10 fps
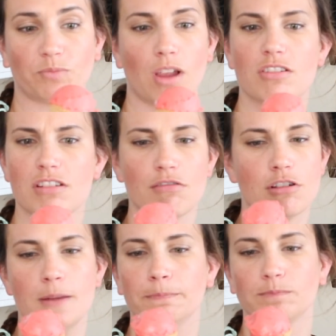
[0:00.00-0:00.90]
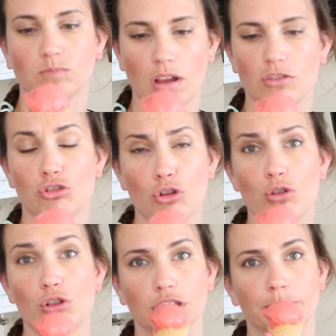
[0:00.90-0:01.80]
Oh, seriously, it's
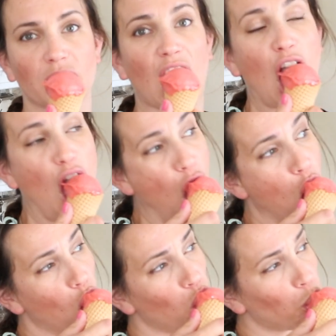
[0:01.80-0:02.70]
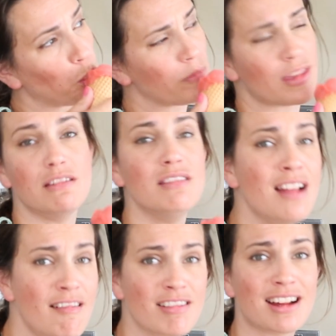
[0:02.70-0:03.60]
so good. It's
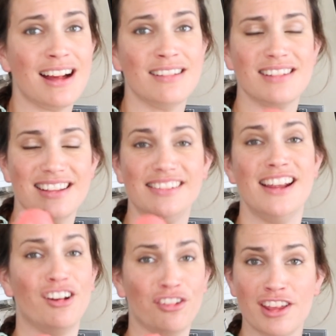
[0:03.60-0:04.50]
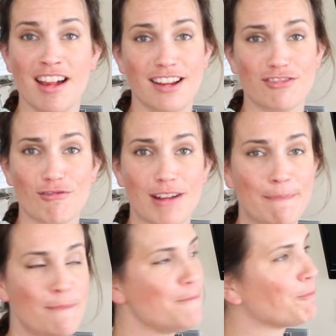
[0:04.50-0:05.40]
never gas, it's healthy ice cream.